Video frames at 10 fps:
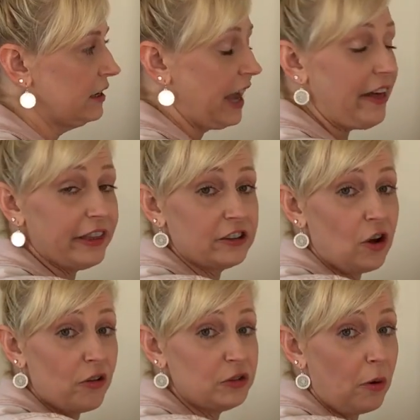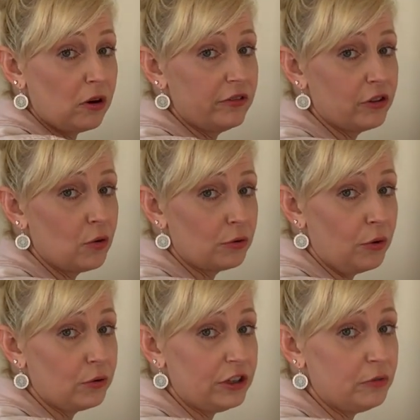Catholics call this part of you the
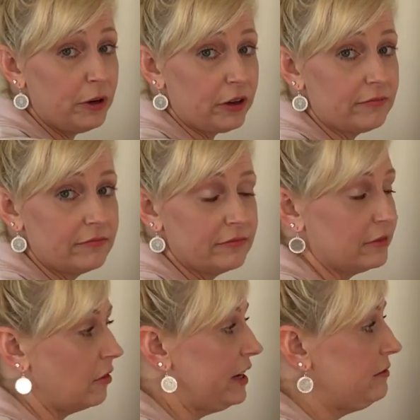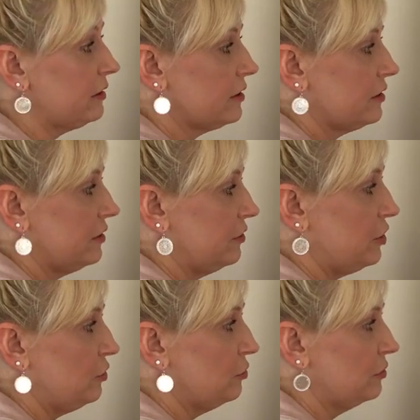Holy Spirit, right? Because this
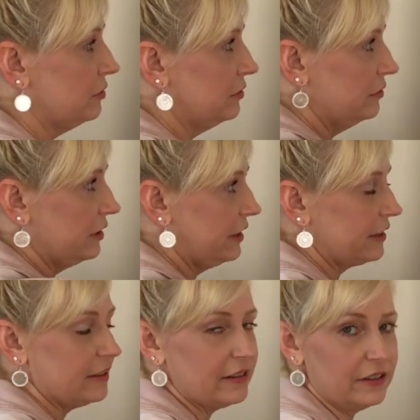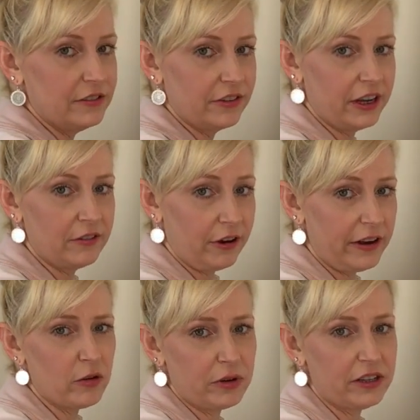is you connected to the divine, right?
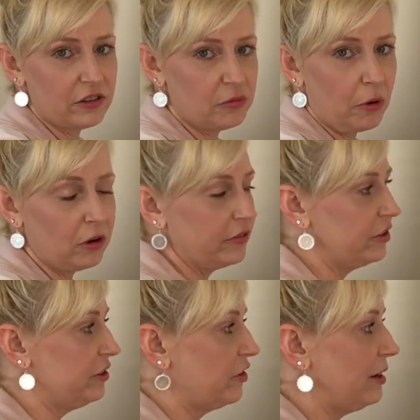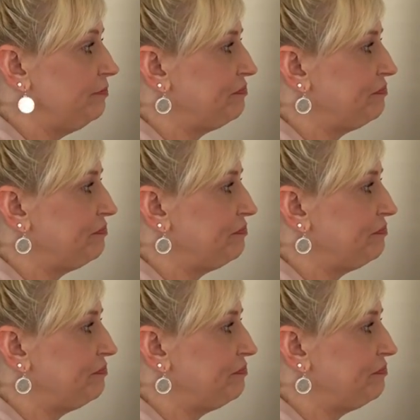Everybody's a spark of the divine.